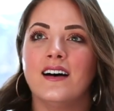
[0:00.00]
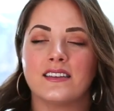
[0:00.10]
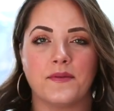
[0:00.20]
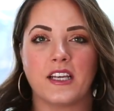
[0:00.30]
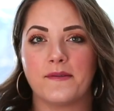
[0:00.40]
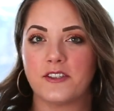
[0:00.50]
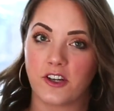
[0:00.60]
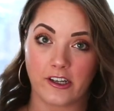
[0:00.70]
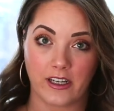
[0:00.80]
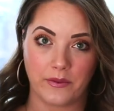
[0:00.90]
something I've been
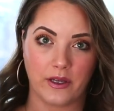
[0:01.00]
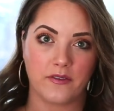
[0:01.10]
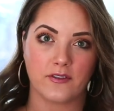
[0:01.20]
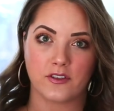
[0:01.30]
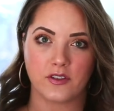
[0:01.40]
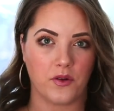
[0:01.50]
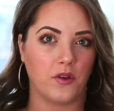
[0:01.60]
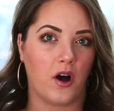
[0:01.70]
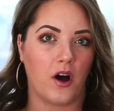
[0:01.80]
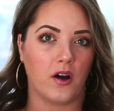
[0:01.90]
struggling with for so
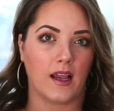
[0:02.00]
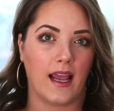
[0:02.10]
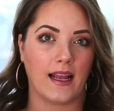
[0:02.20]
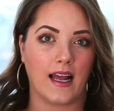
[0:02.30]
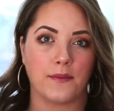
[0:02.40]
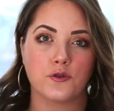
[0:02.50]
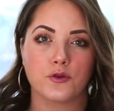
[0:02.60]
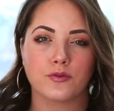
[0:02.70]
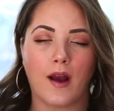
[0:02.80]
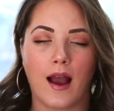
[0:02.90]
long, and I'm
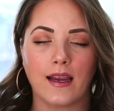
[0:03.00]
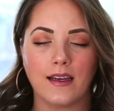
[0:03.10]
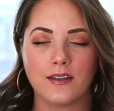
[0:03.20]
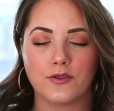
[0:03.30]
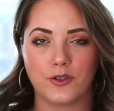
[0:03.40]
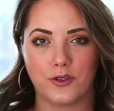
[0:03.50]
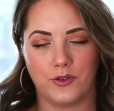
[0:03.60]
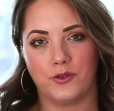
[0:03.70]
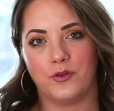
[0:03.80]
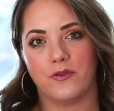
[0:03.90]
trying
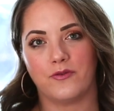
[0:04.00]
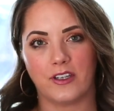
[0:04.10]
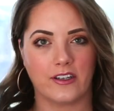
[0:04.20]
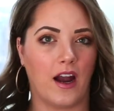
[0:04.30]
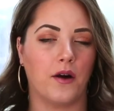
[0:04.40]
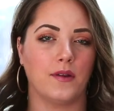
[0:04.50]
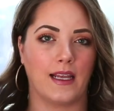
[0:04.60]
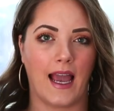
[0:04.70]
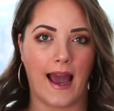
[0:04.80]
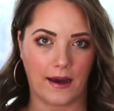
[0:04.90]
to figure out
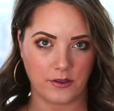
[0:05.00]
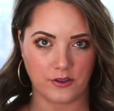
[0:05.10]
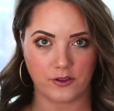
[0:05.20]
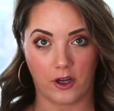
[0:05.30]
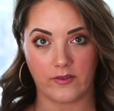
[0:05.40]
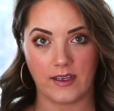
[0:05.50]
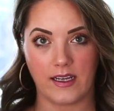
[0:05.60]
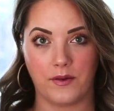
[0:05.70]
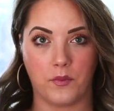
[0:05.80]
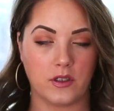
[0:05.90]
like how to solve
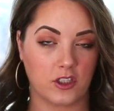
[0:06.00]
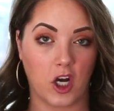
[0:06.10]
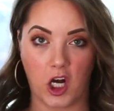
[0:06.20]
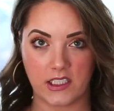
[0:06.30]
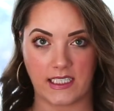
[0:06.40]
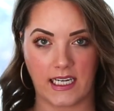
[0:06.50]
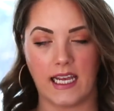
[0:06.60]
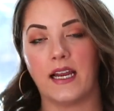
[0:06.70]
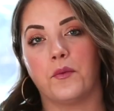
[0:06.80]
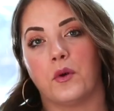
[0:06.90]
it and what's causing
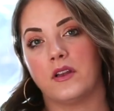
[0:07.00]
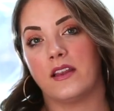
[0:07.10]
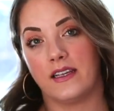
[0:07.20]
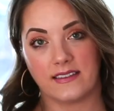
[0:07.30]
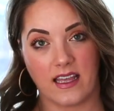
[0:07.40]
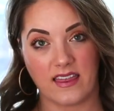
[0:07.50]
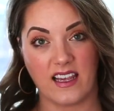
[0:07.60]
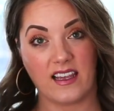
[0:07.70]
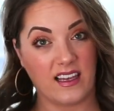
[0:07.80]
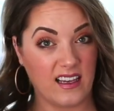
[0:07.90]
it. And one of the things I think